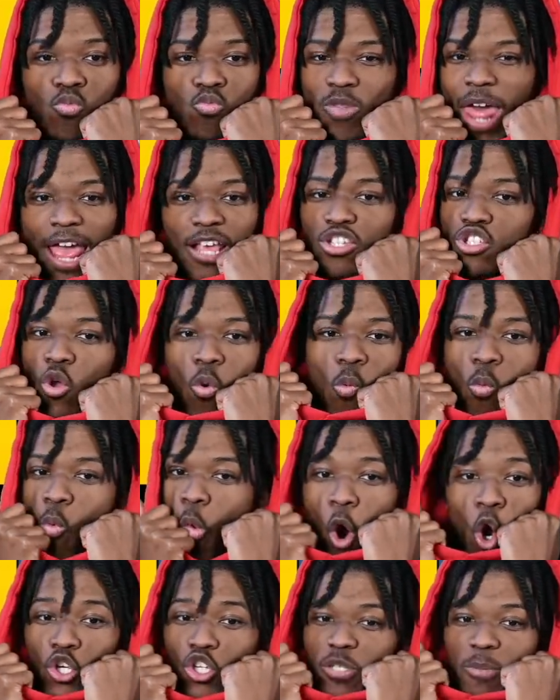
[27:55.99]
that's the
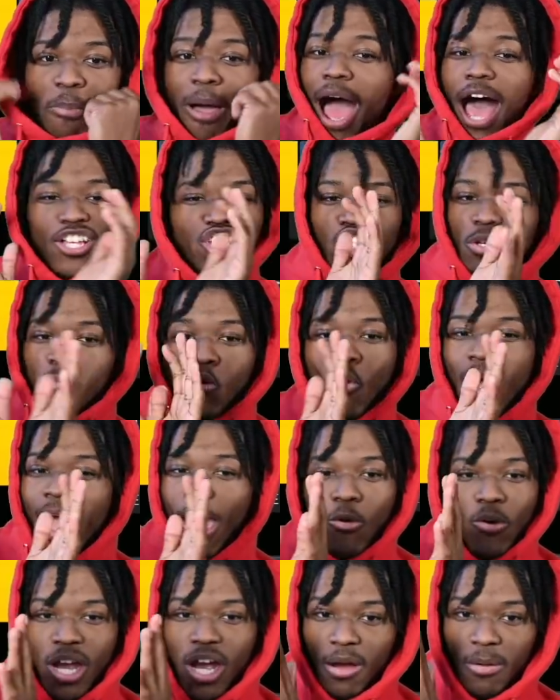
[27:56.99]
worst possible
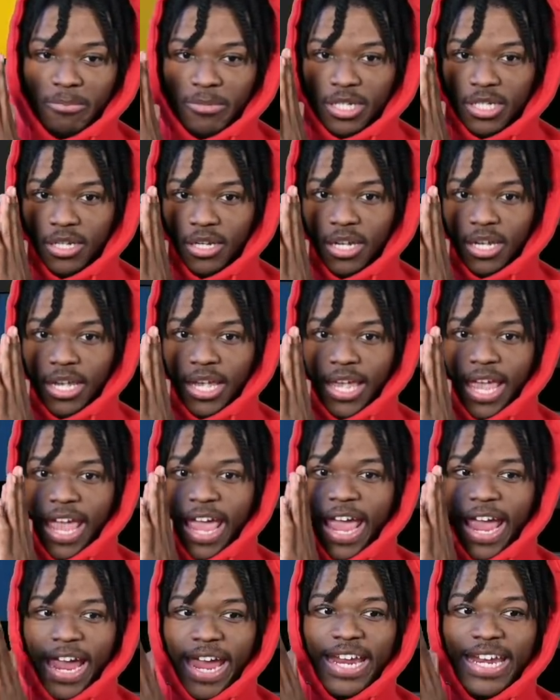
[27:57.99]
outcome.
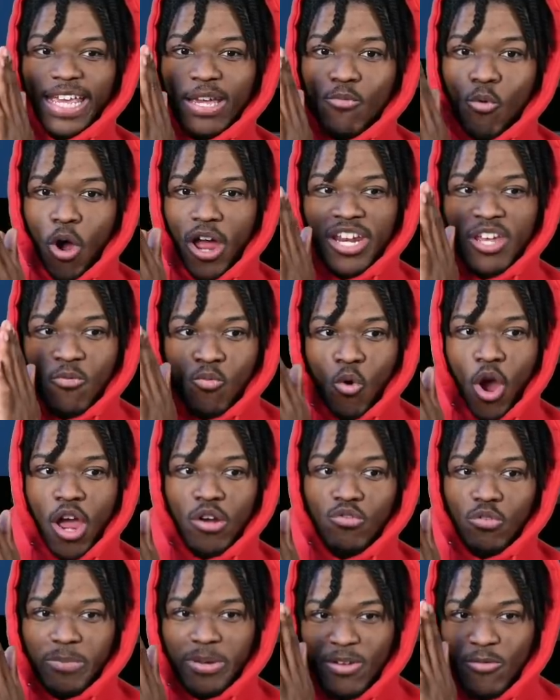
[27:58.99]
81 and
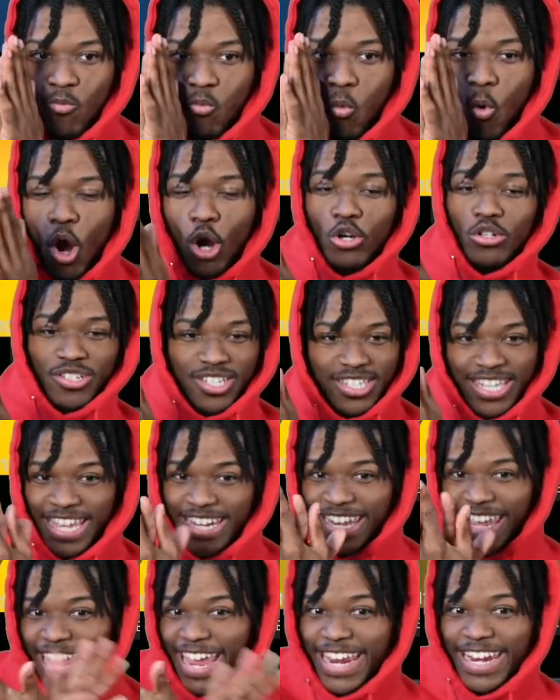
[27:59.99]
1 would be worse
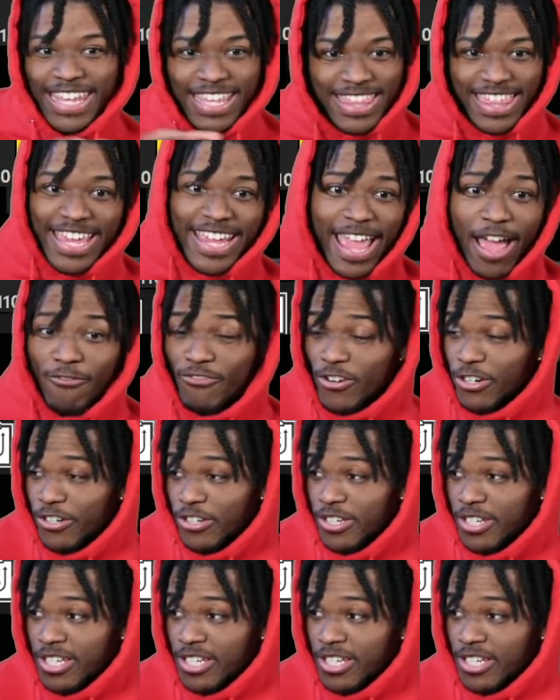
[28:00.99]
than anything ever.